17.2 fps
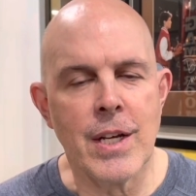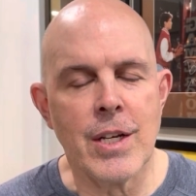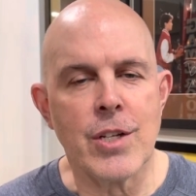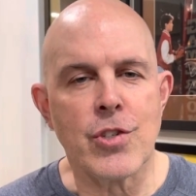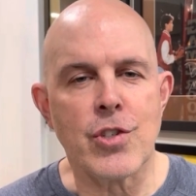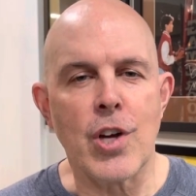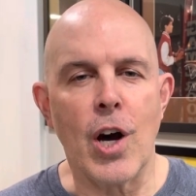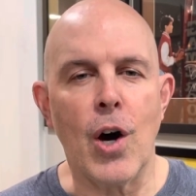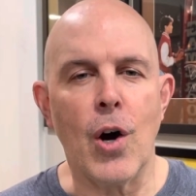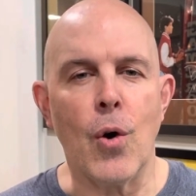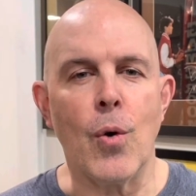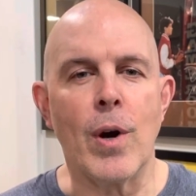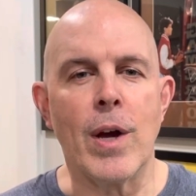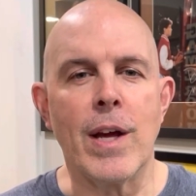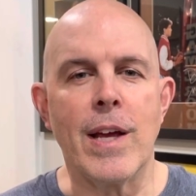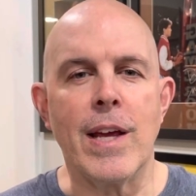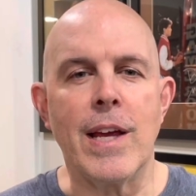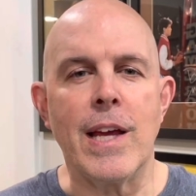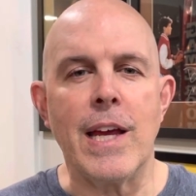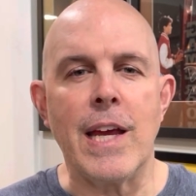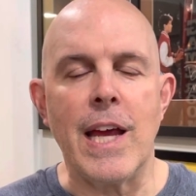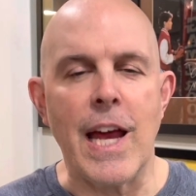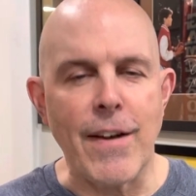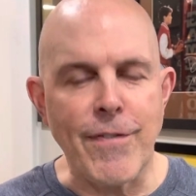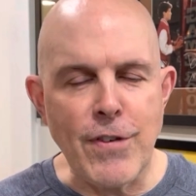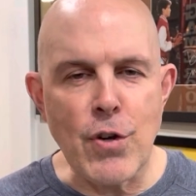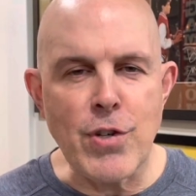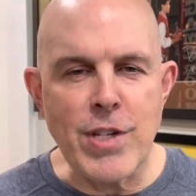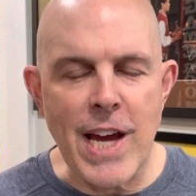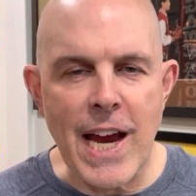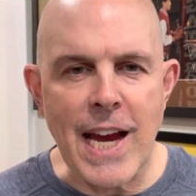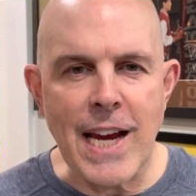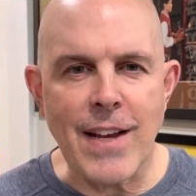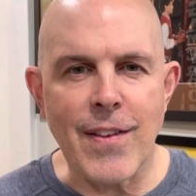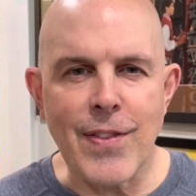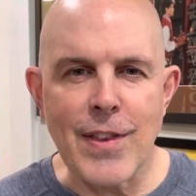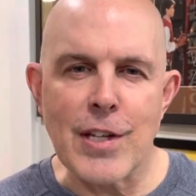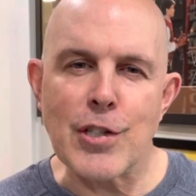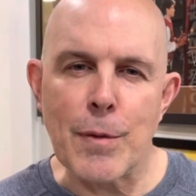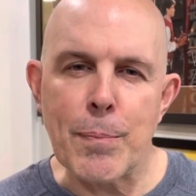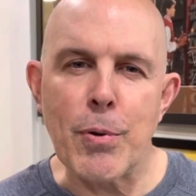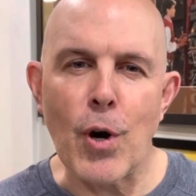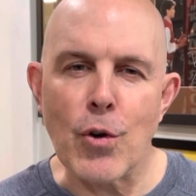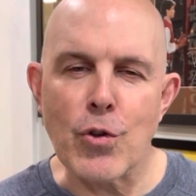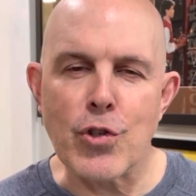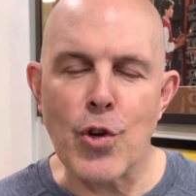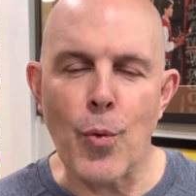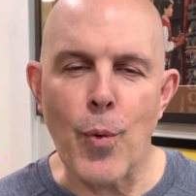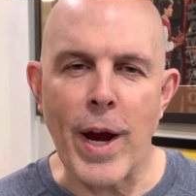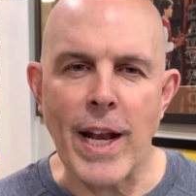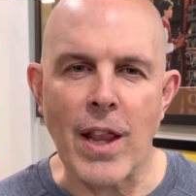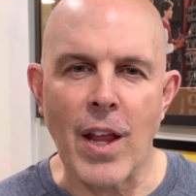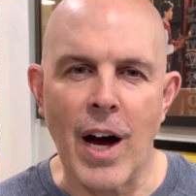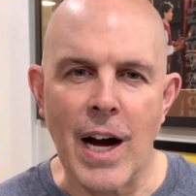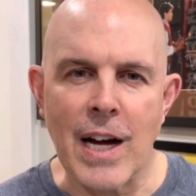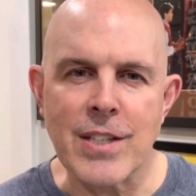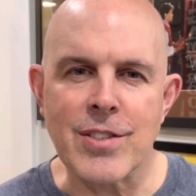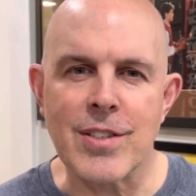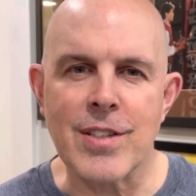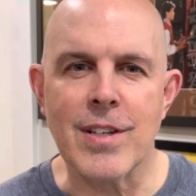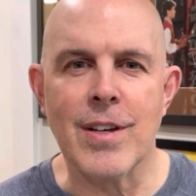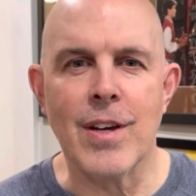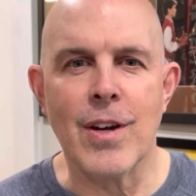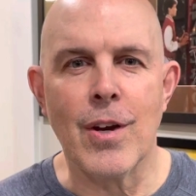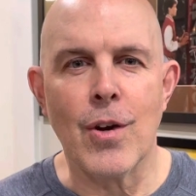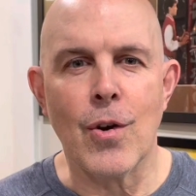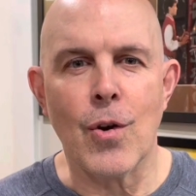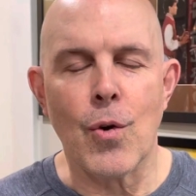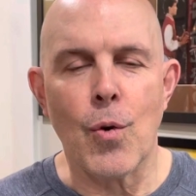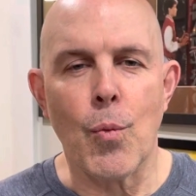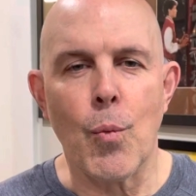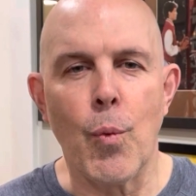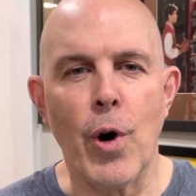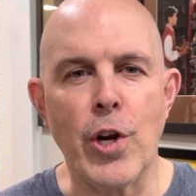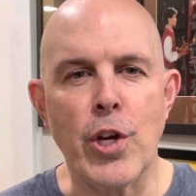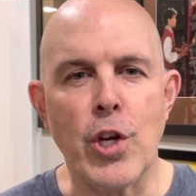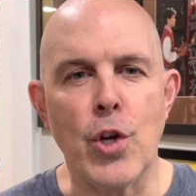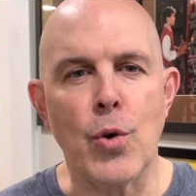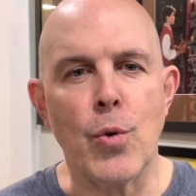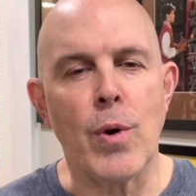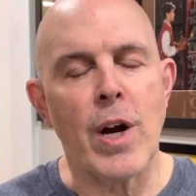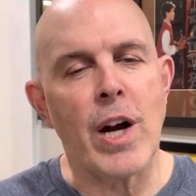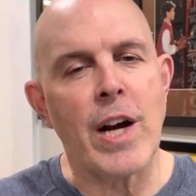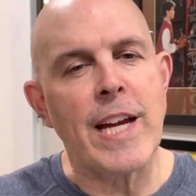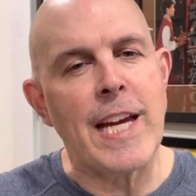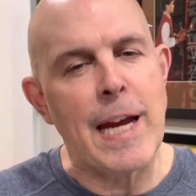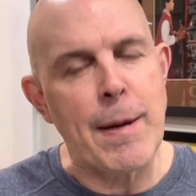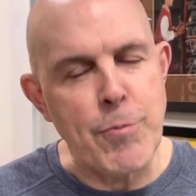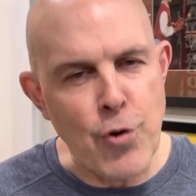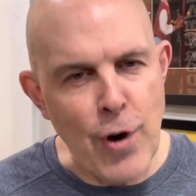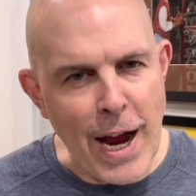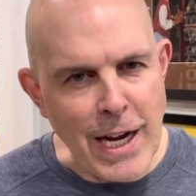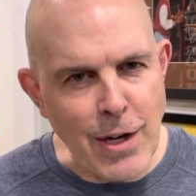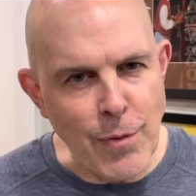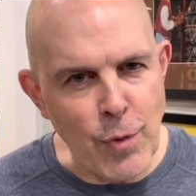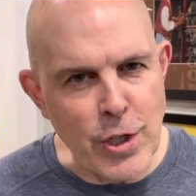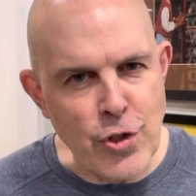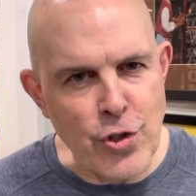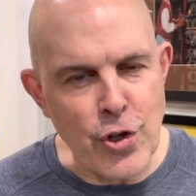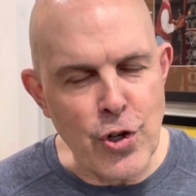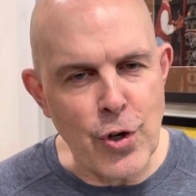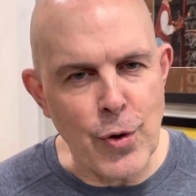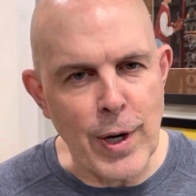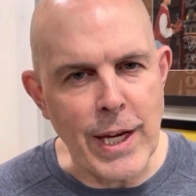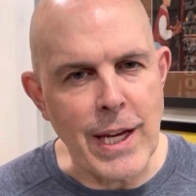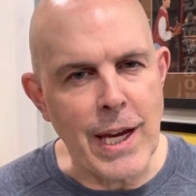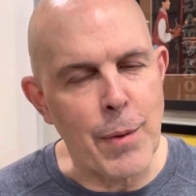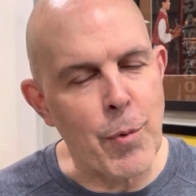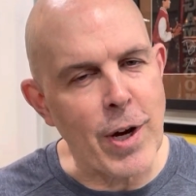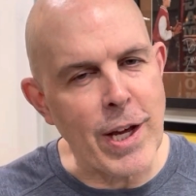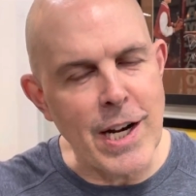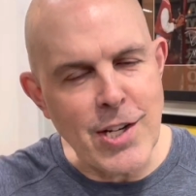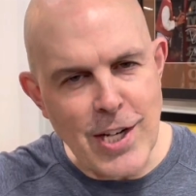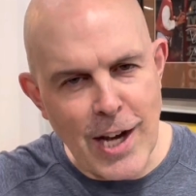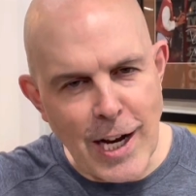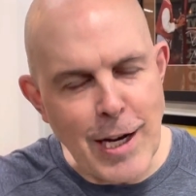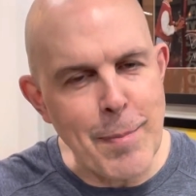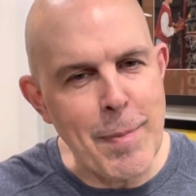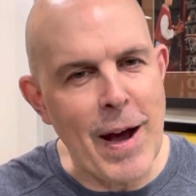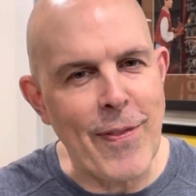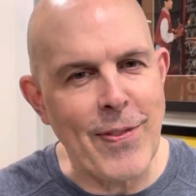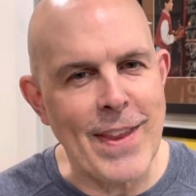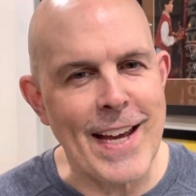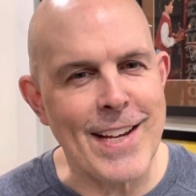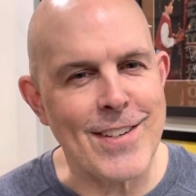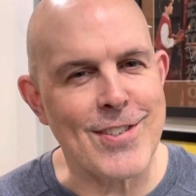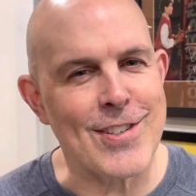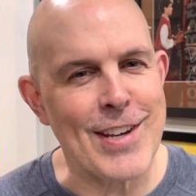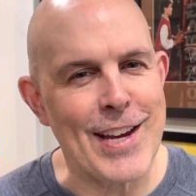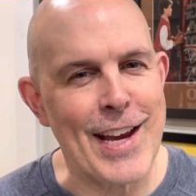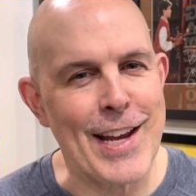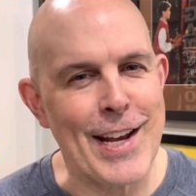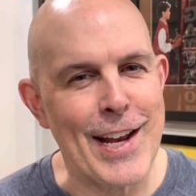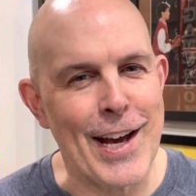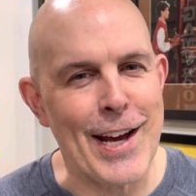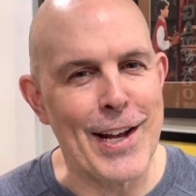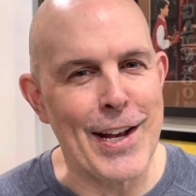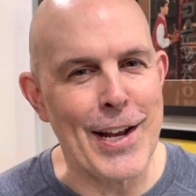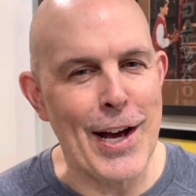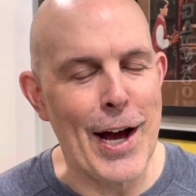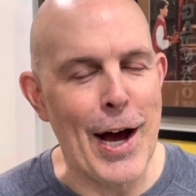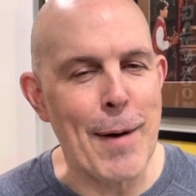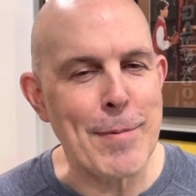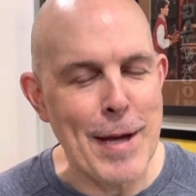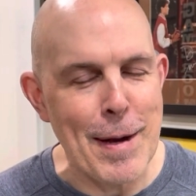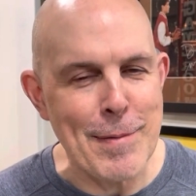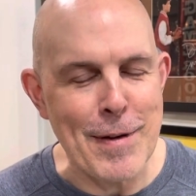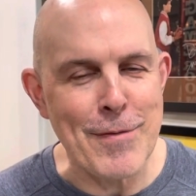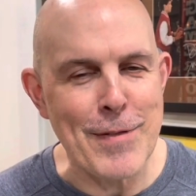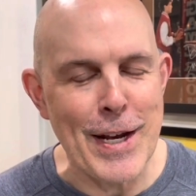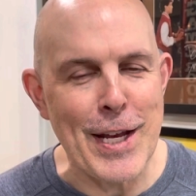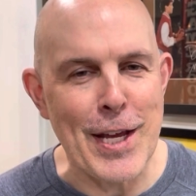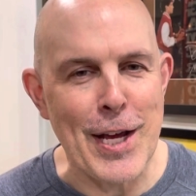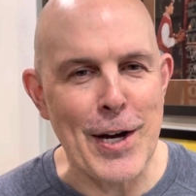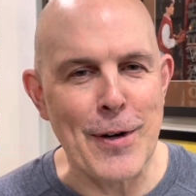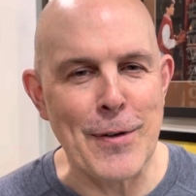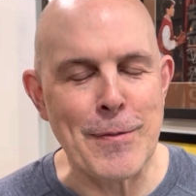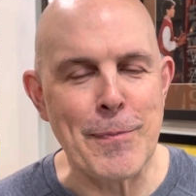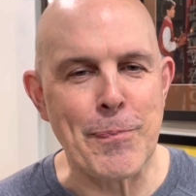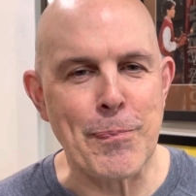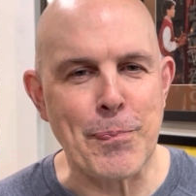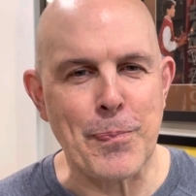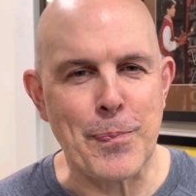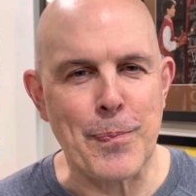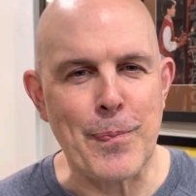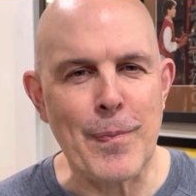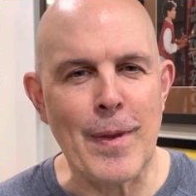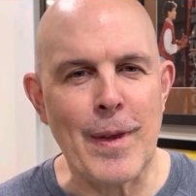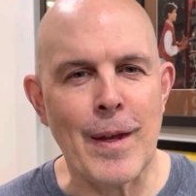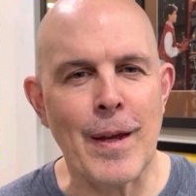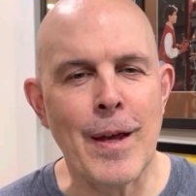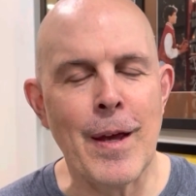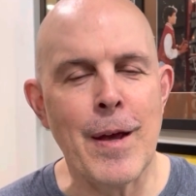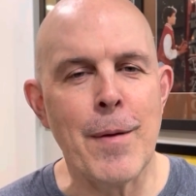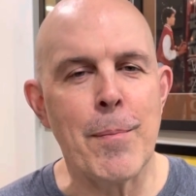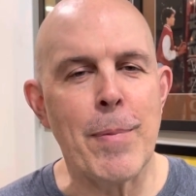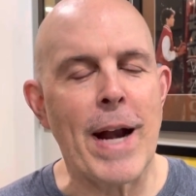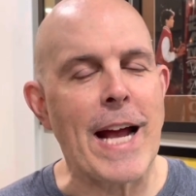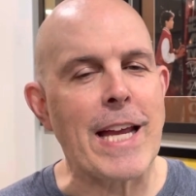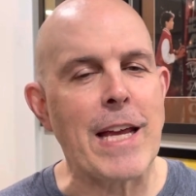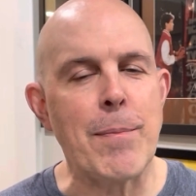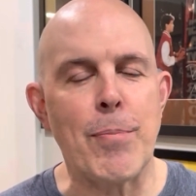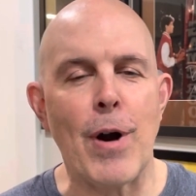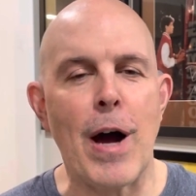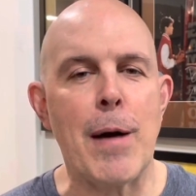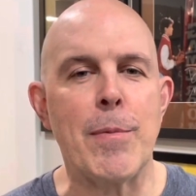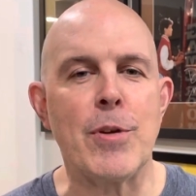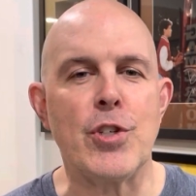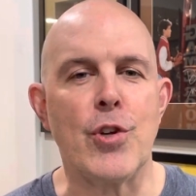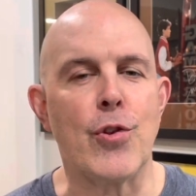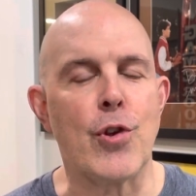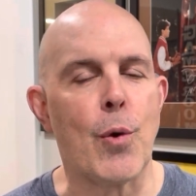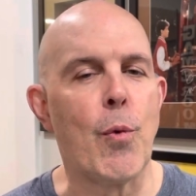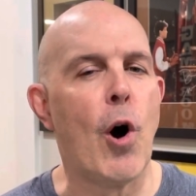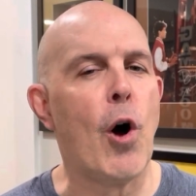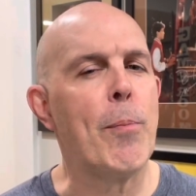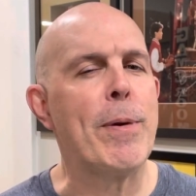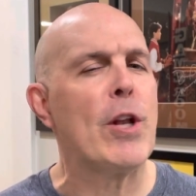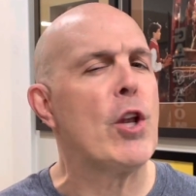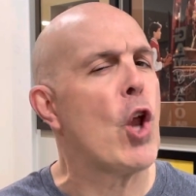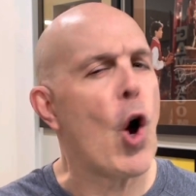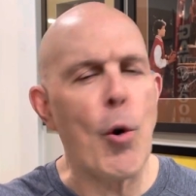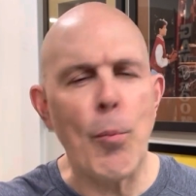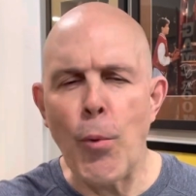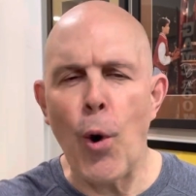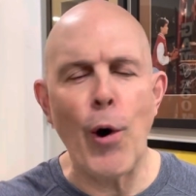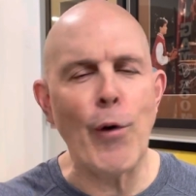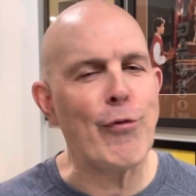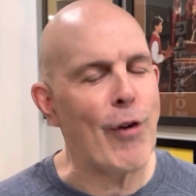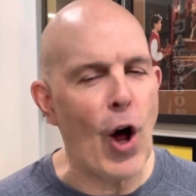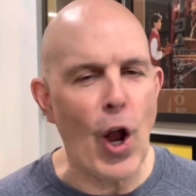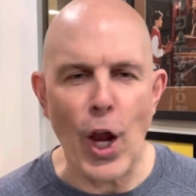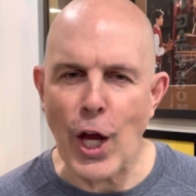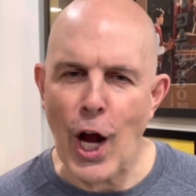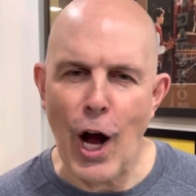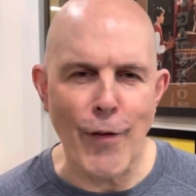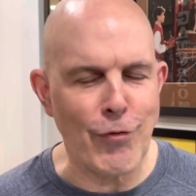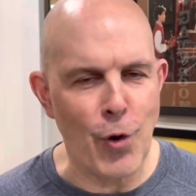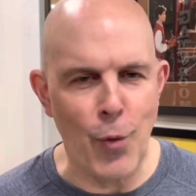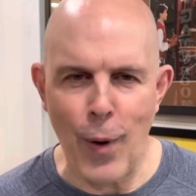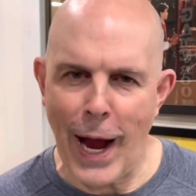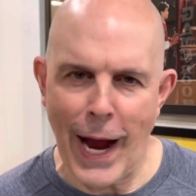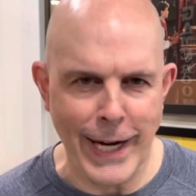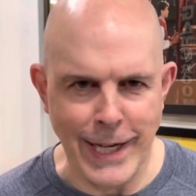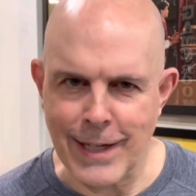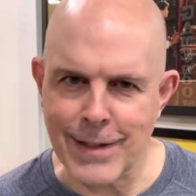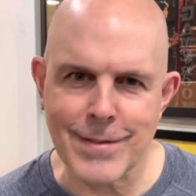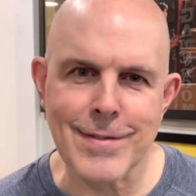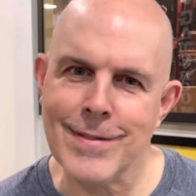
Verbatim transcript: So if you take this approach to weight loss, where you keep track of what you're doing. And we're going to talk about this in an upcoming video. But I can promise you, there will be no more falling off the wagon.